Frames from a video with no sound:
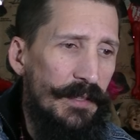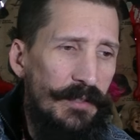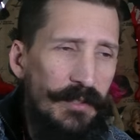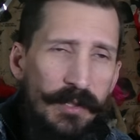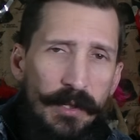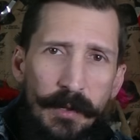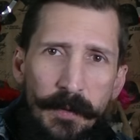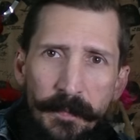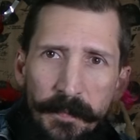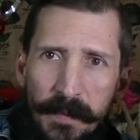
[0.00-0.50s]

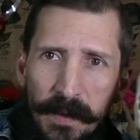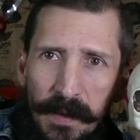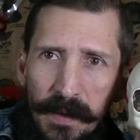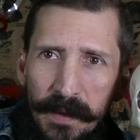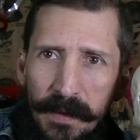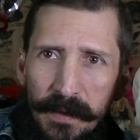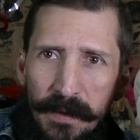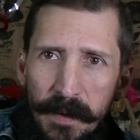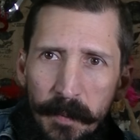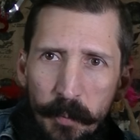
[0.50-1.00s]
So
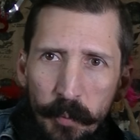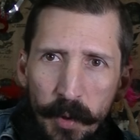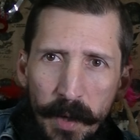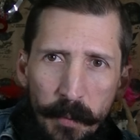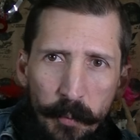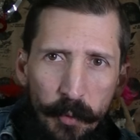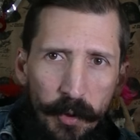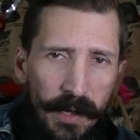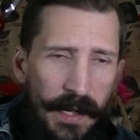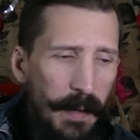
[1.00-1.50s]
the
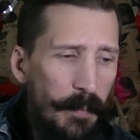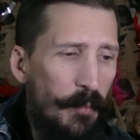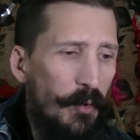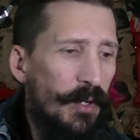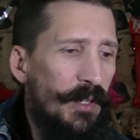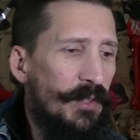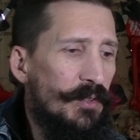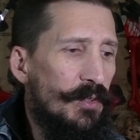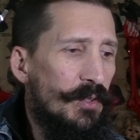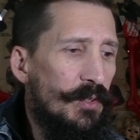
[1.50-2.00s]
prep work I'm
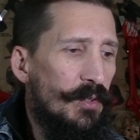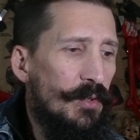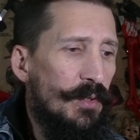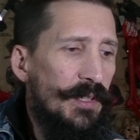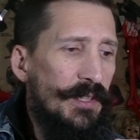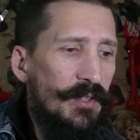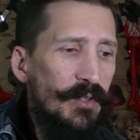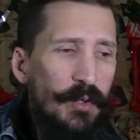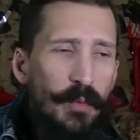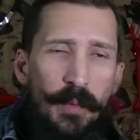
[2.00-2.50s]
going to do
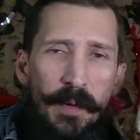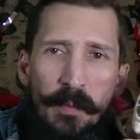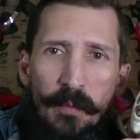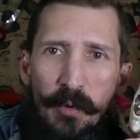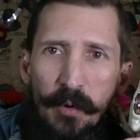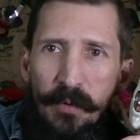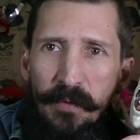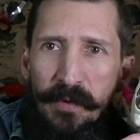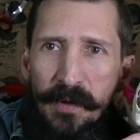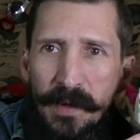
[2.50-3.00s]
is to
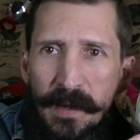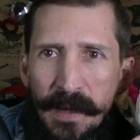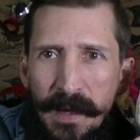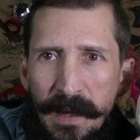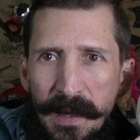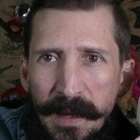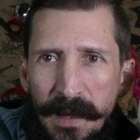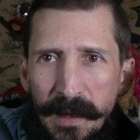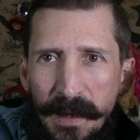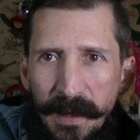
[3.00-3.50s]
remove
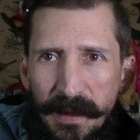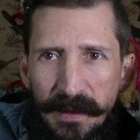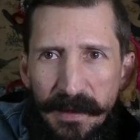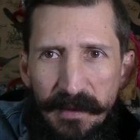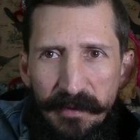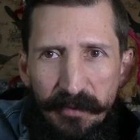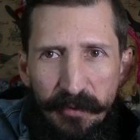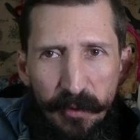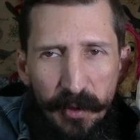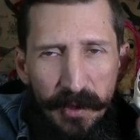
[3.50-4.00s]
like
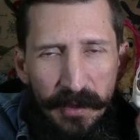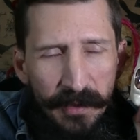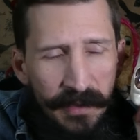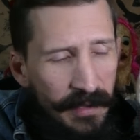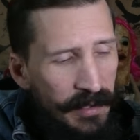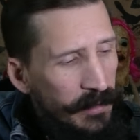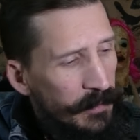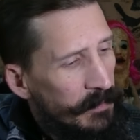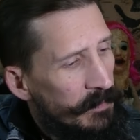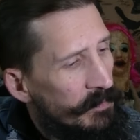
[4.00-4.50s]
the front,